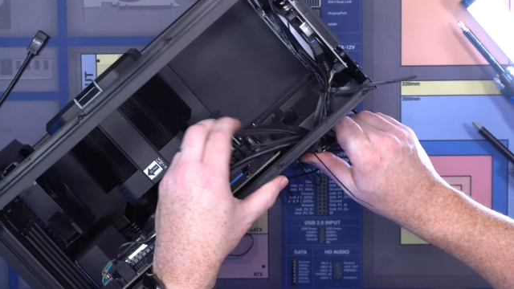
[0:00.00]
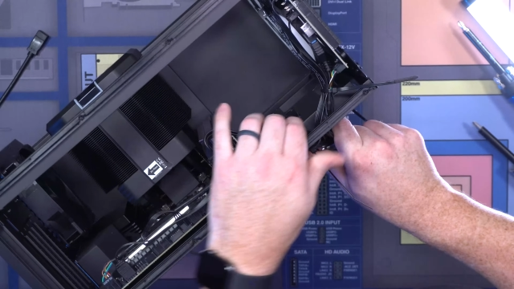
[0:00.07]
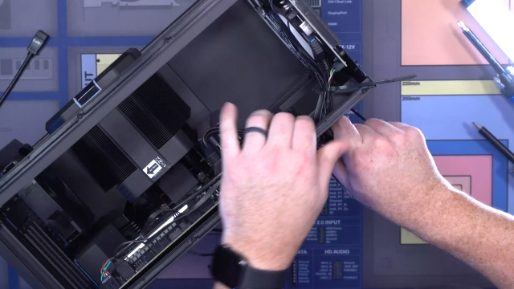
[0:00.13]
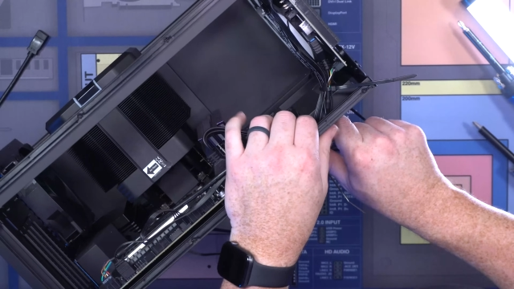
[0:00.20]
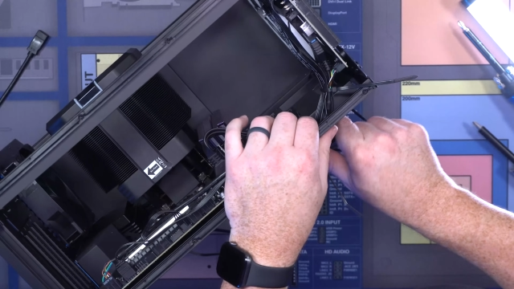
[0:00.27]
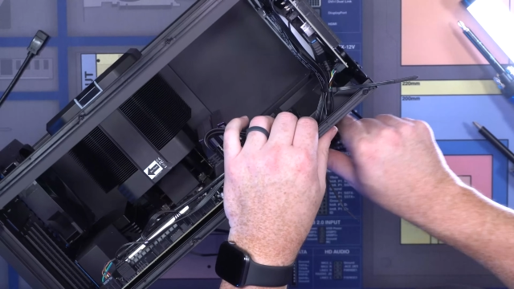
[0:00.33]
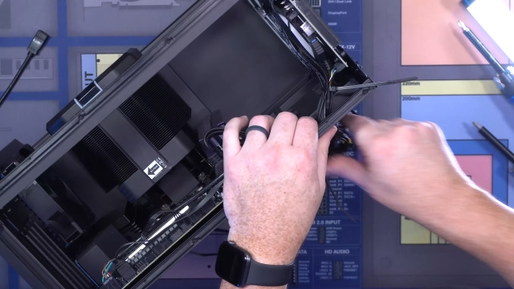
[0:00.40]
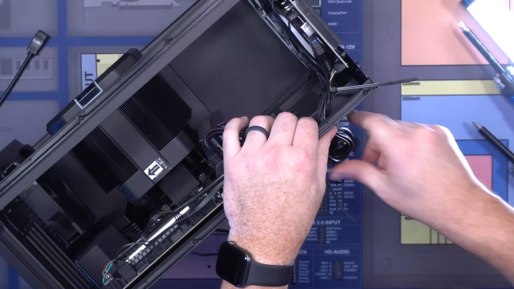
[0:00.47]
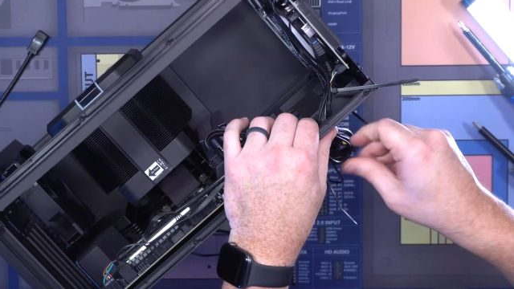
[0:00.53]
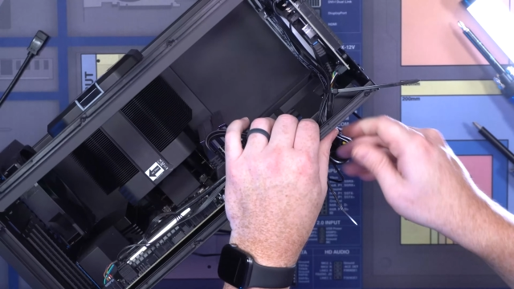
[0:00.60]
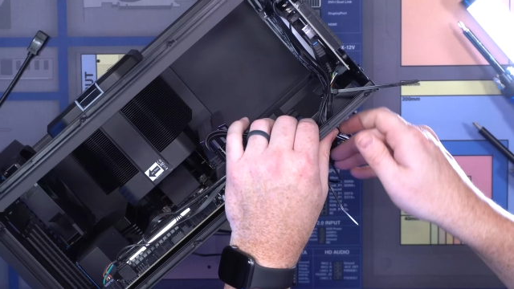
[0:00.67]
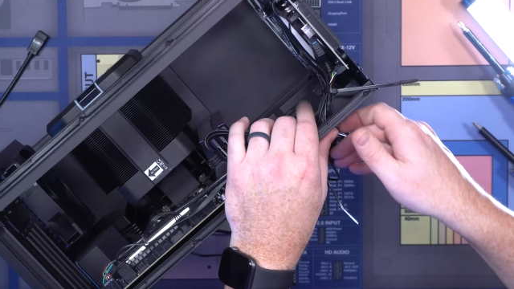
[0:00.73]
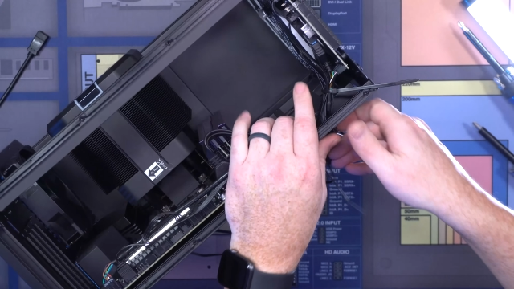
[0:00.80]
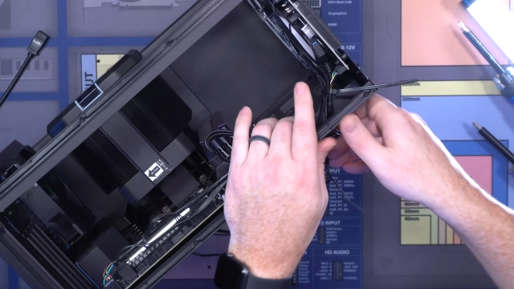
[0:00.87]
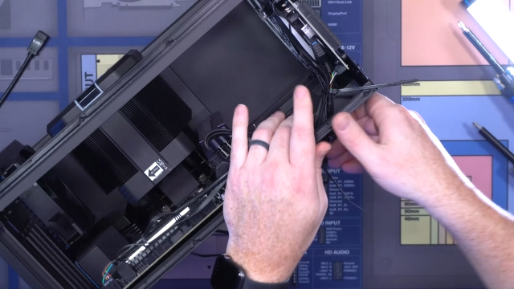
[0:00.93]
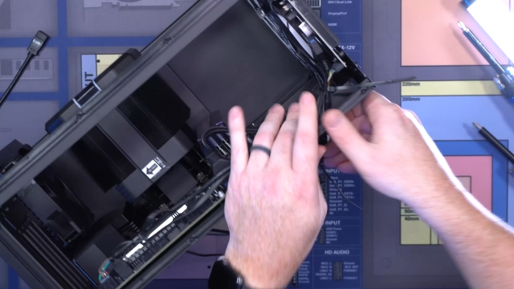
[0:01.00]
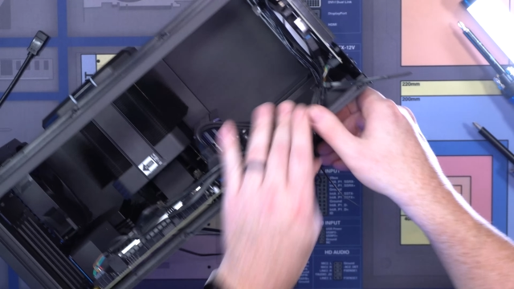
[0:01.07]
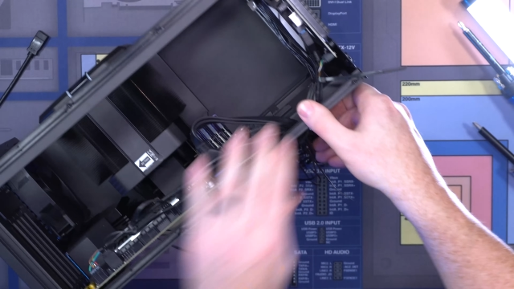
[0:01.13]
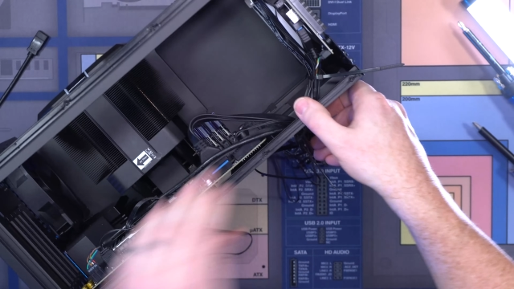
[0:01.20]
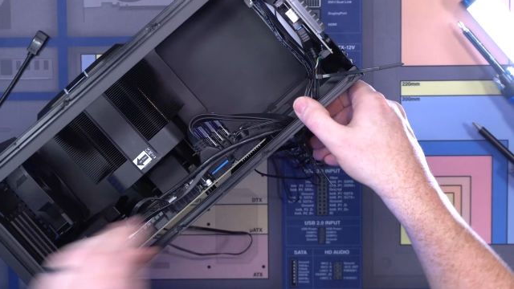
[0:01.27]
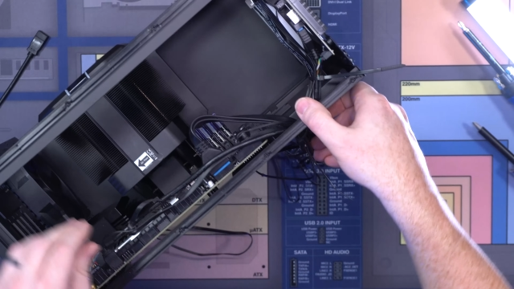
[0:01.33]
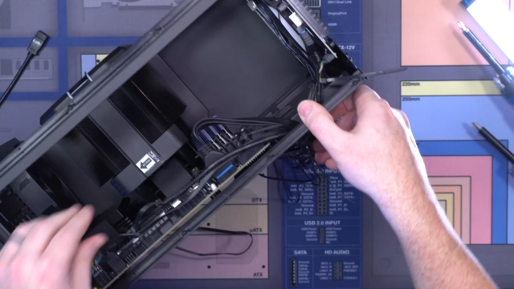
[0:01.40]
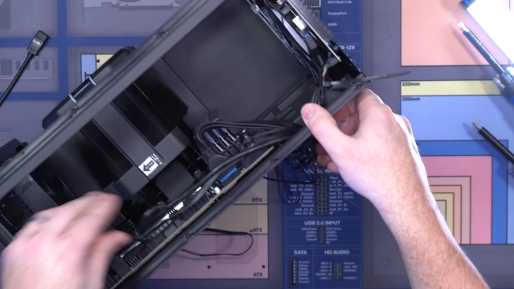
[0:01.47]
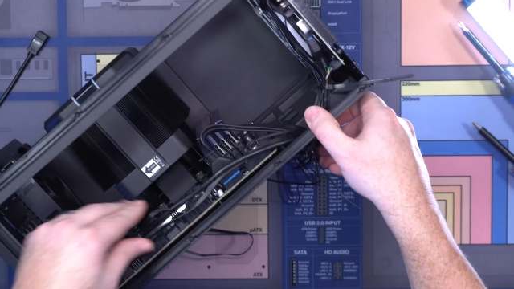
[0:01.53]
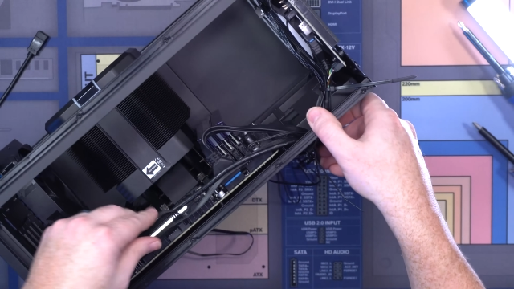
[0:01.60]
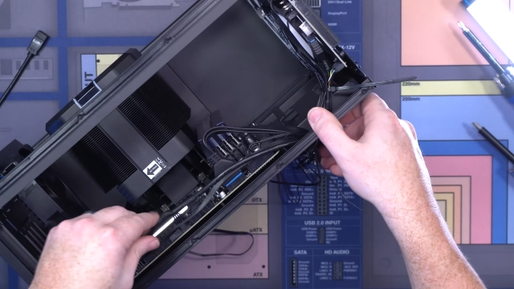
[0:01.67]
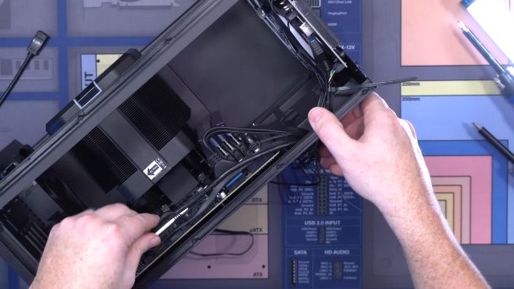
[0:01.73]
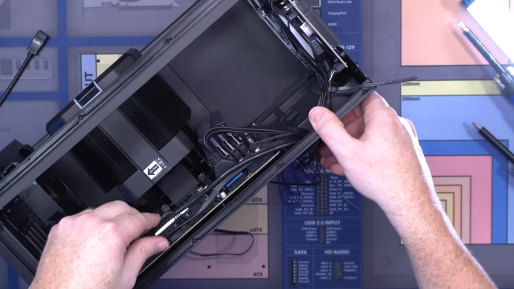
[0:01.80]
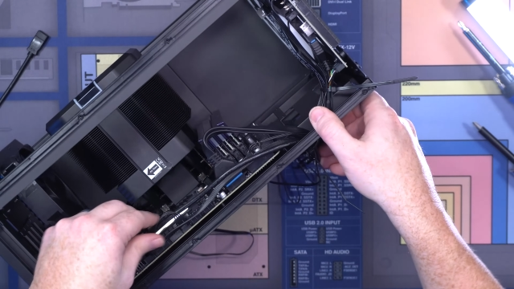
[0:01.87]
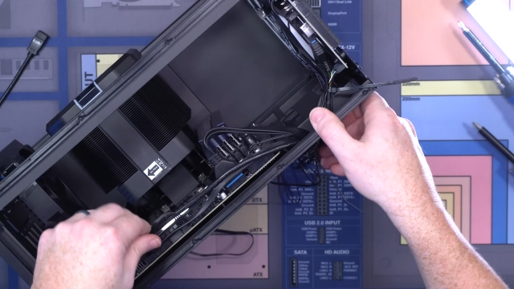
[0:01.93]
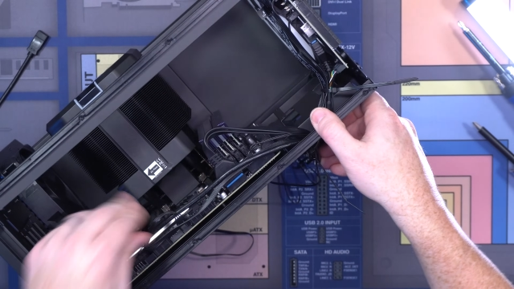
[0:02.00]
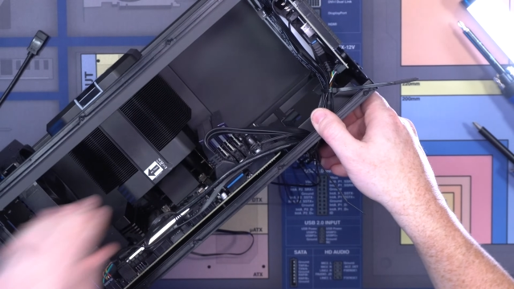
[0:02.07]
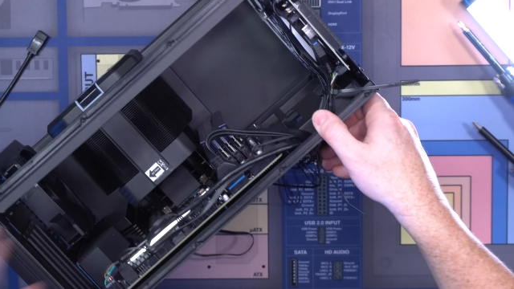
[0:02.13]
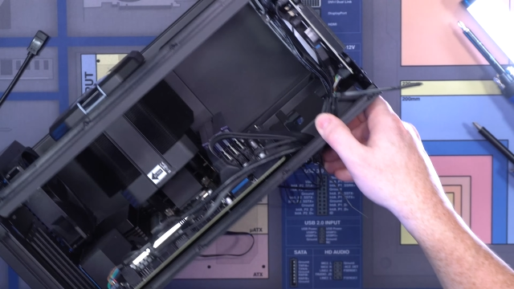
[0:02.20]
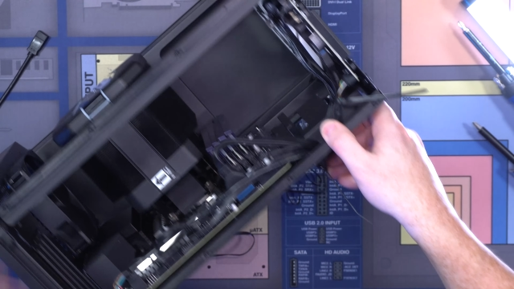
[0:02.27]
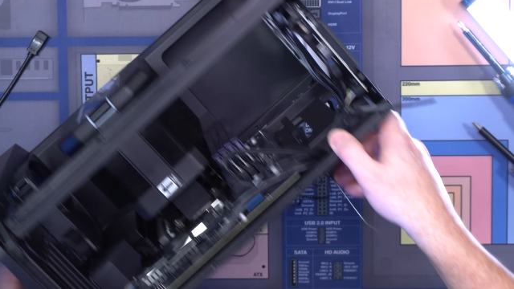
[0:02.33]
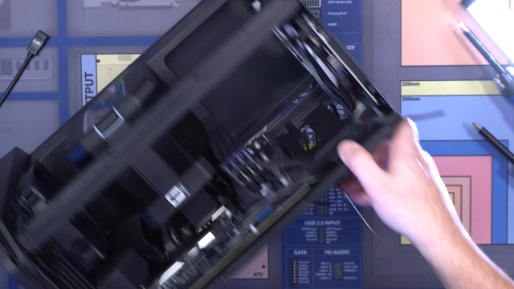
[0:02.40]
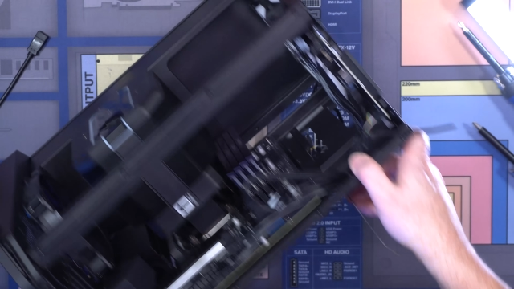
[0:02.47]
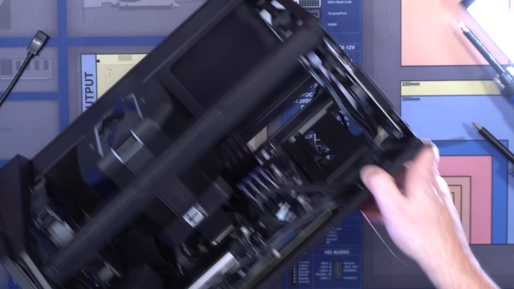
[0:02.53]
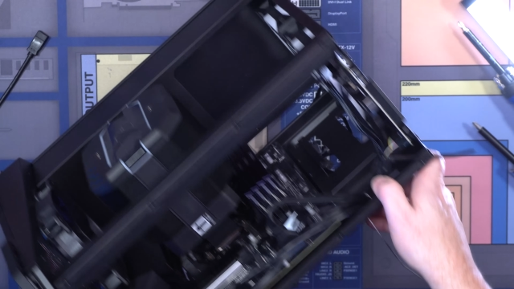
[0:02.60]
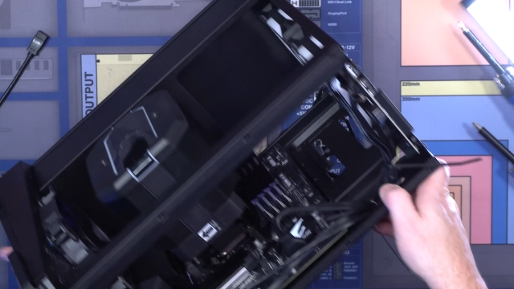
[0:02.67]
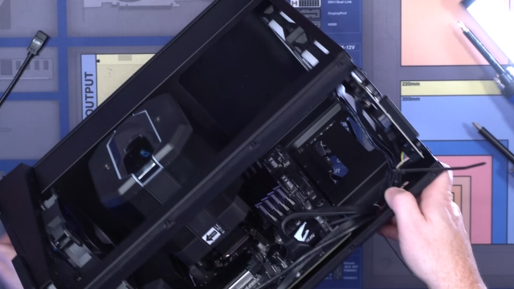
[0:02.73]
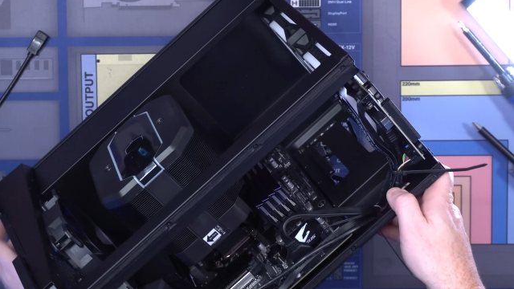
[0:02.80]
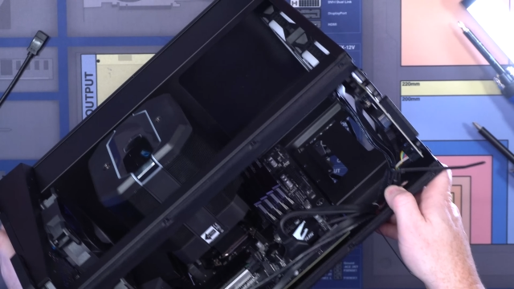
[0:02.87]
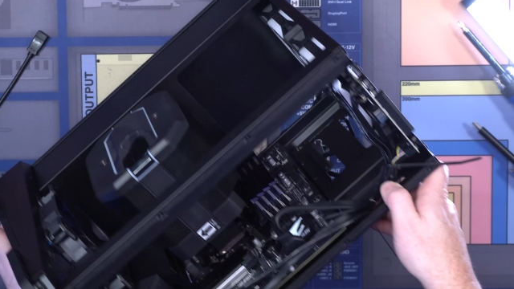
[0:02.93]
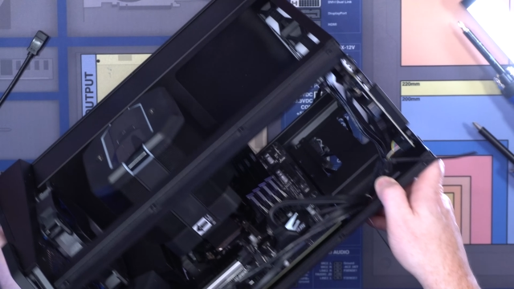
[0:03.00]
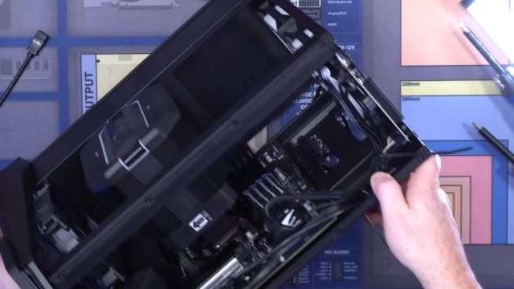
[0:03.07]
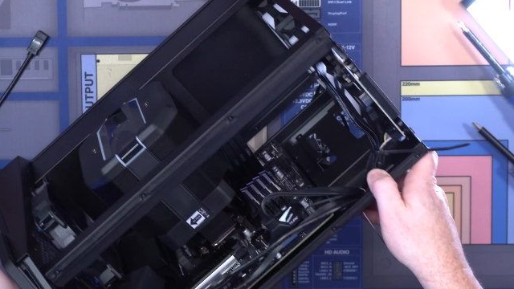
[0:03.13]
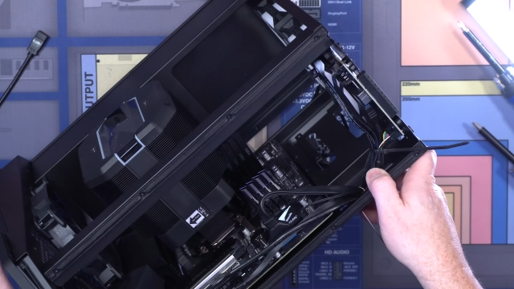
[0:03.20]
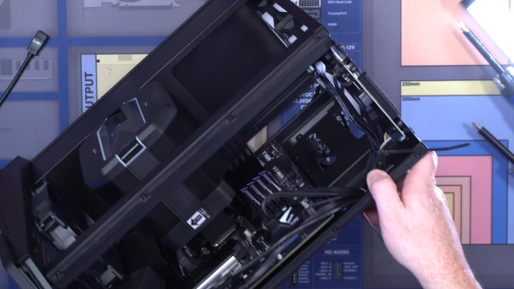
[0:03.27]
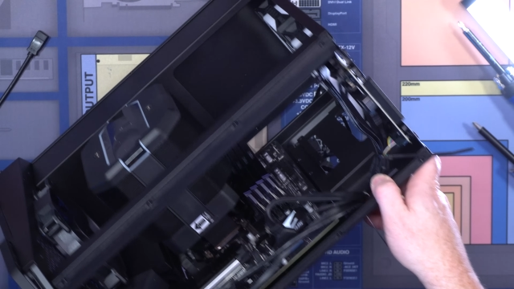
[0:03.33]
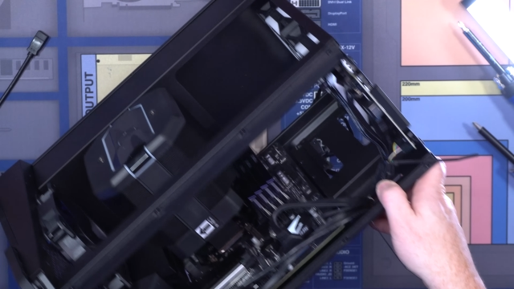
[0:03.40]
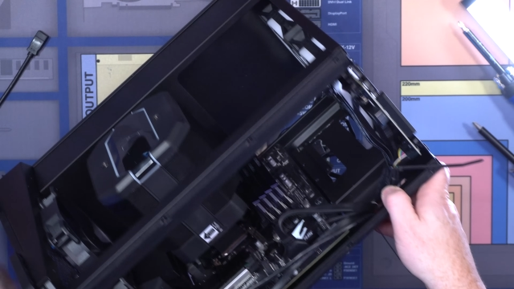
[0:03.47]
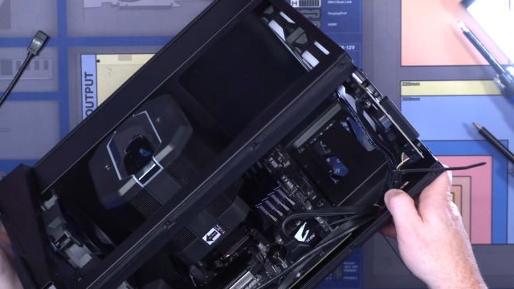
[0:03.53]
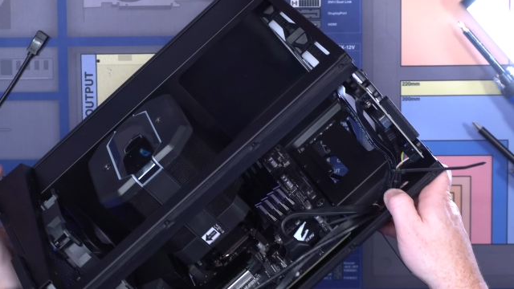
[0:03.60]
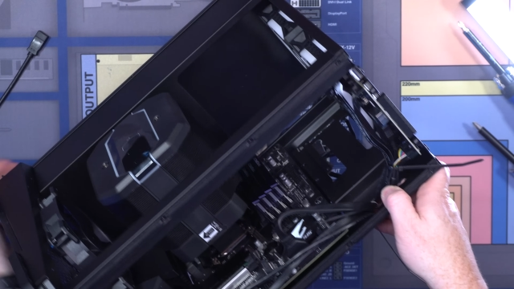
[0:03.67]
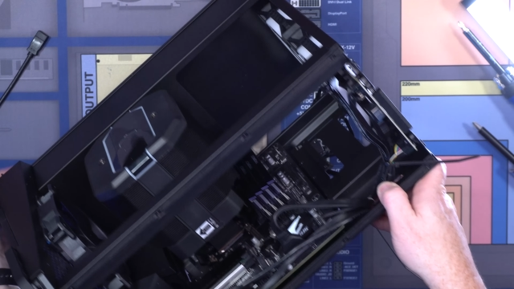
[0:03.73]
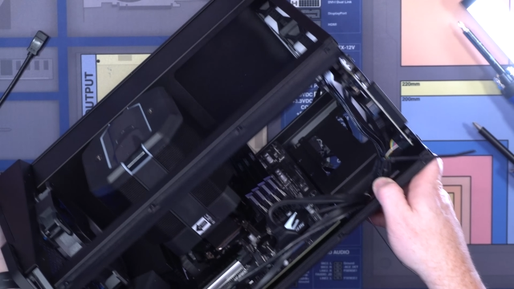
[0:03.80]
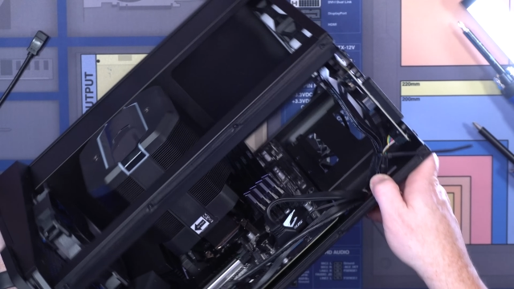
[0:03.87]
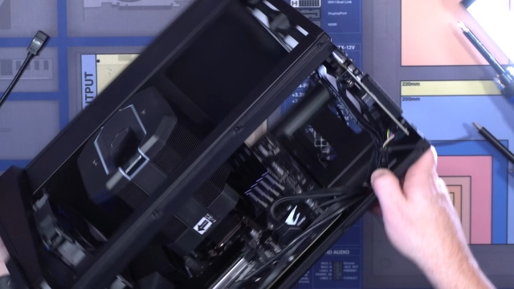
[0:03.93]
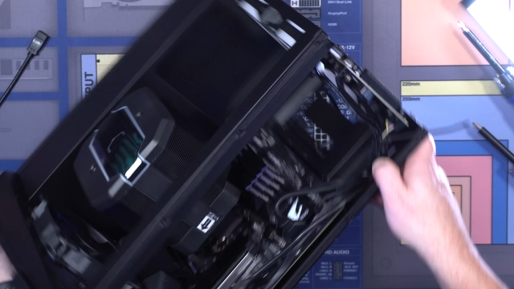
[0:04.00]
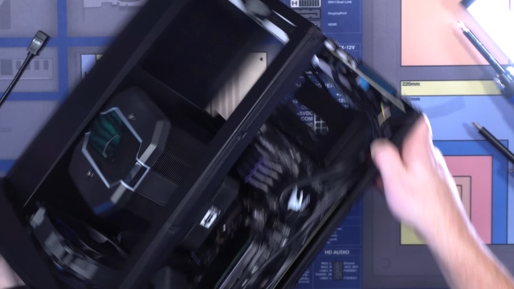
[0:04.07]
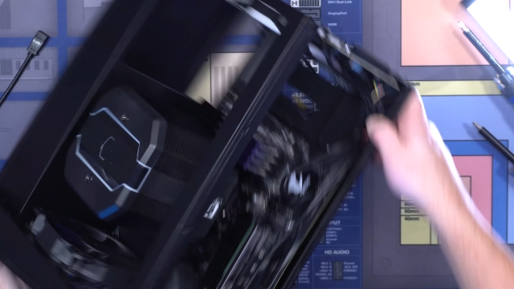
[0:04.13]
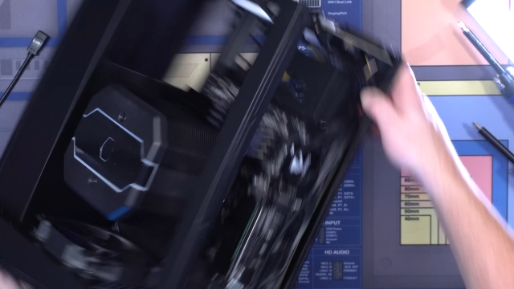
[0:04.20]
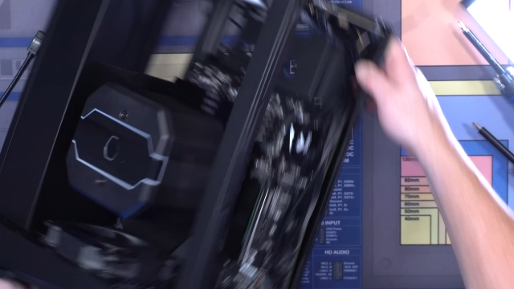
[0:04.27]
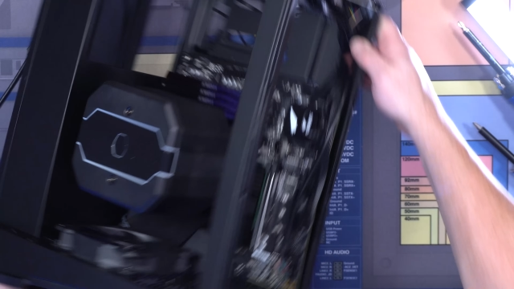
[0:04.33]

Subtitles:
No face is visible, so there are no lips to read.